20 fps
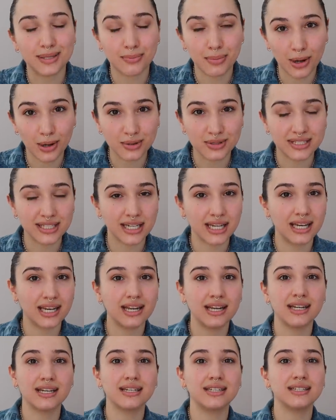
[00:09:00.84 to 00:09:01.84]
the protein,
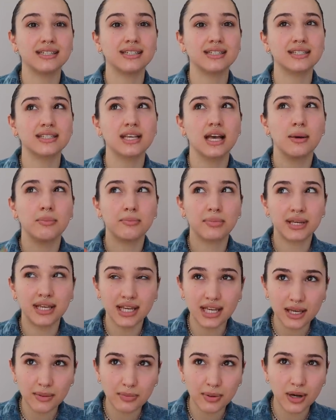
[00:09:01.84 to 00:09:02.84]
is
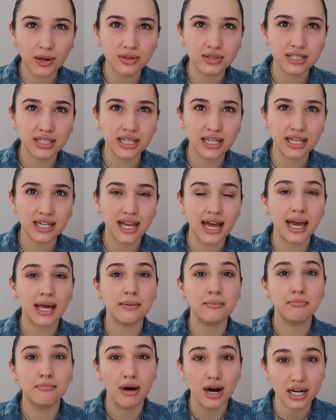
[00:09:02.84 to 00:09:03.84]
pea protein
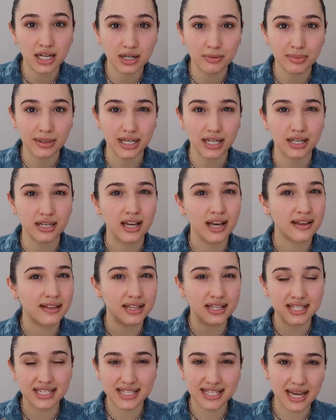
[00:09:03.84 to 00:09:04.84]
and mung bean.
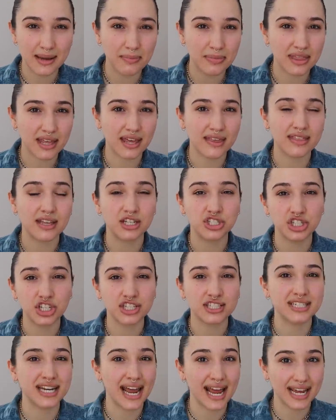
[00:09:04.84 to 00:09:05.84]
The same thing that
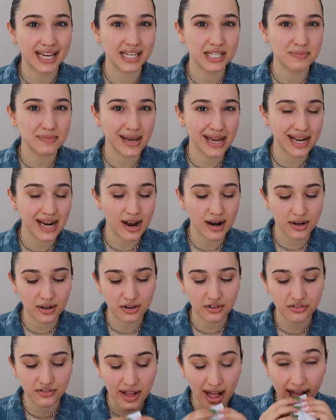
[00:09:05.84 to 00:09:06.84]
Just Egg is made out
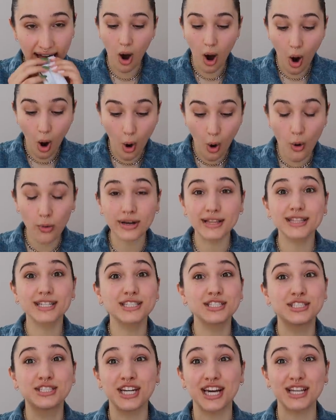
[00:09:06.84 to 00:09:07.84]
of. Oh, it
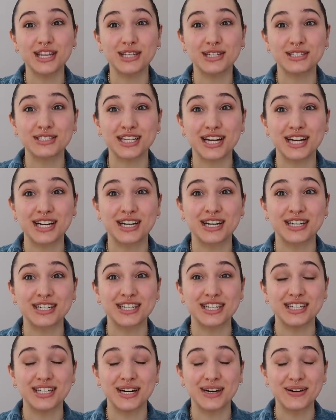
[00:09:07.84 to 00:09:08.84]
legit looks like
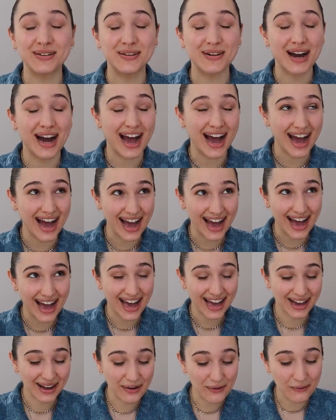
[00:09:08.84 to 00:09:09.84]
cookie dough.
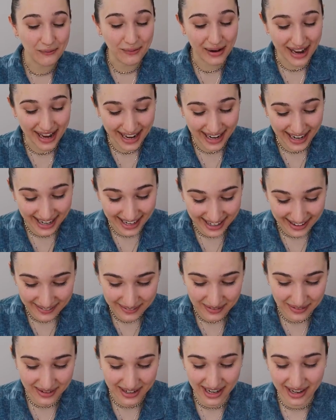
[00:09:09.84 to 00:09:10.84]
Wait,
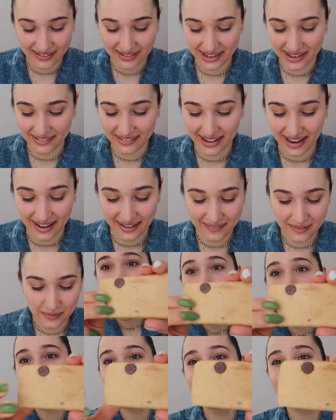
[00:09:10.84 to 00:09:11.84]
okay, okay, okay.
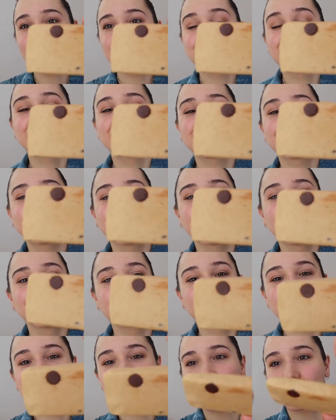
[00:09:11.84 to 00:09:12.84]
There's a
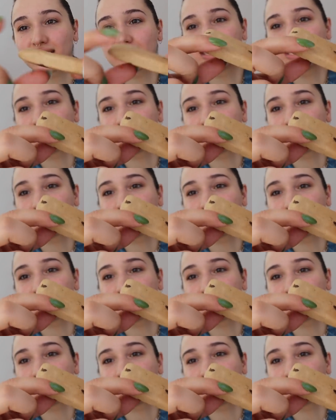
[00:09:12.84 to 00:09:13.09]
singular chocolate